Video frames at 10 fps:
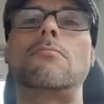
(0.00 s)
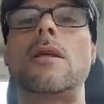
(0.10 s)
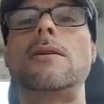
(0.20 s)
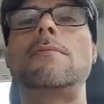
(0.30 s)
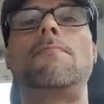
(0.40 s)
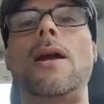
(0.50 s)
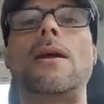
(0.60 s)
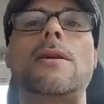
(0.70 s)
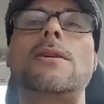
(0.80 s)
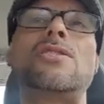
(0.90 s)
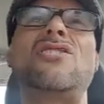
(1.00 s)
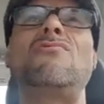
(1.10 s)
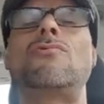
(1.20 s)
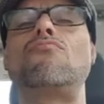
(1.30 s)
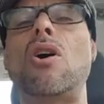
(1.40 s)
They didn't pay attention
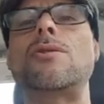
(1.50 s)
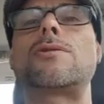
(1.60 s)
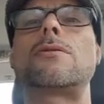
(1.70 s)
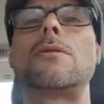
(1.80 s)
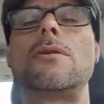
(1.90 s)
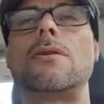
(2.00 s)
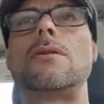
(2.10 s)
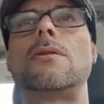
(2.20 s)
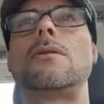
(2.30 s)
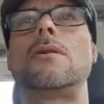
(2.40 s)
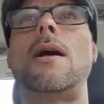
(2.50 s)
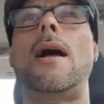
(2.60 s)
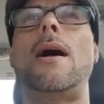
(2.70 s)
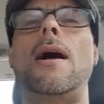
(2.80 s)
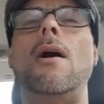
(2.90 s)
much.
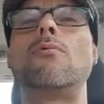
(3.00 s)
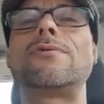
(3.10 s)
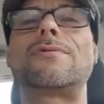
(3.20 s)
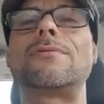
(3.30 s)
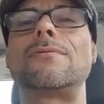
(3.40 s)
I was